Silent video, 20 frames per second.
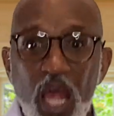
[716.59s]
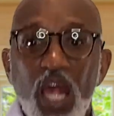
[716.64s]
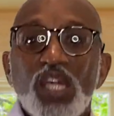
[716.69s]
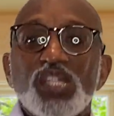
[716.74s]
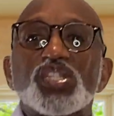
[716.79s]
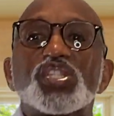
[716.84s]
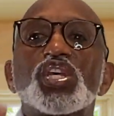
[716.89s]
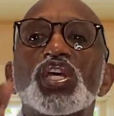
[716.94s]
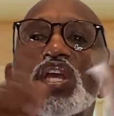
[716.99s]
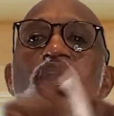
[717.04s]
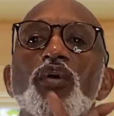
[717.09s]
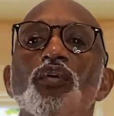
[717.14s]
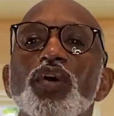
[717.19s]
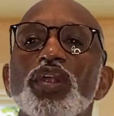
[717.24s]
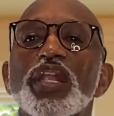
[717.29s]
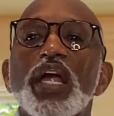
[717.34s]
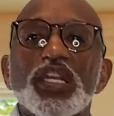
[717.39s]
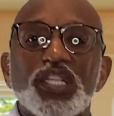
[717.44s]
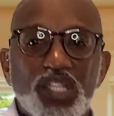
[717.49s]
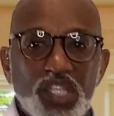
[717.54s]
See your
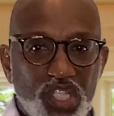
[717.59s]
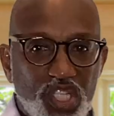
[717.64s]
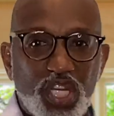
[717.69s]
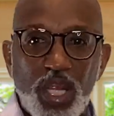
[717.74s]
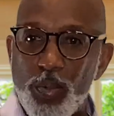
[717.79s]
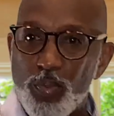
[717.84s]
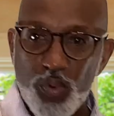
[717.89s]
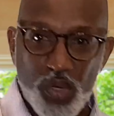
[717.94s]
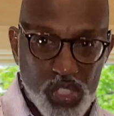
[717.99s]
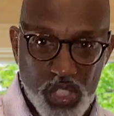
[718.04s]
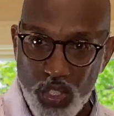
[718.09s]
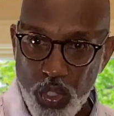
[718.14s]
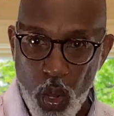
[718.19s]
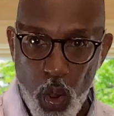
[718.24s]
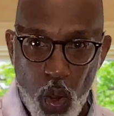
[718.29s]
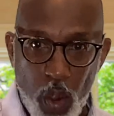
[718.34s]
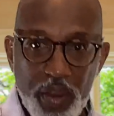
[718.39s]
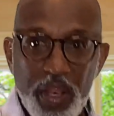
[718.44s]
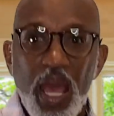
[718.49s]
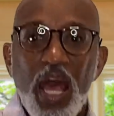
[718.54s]
relationship
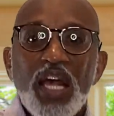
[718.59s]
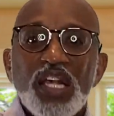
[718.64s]
restored.